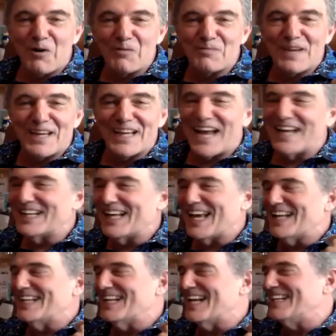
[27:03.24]
me
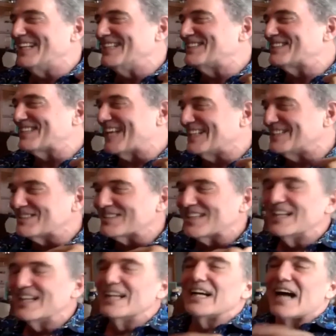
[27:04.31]
and he says,
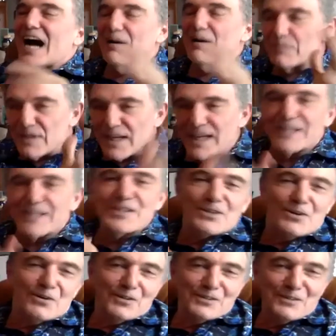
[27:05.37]
I'm glad you
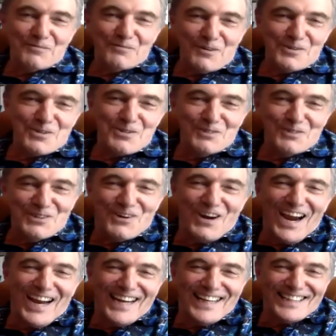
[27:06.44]
called it virtual
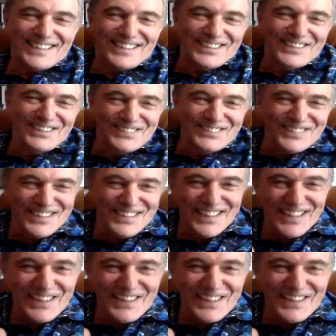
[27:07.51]
gratitude,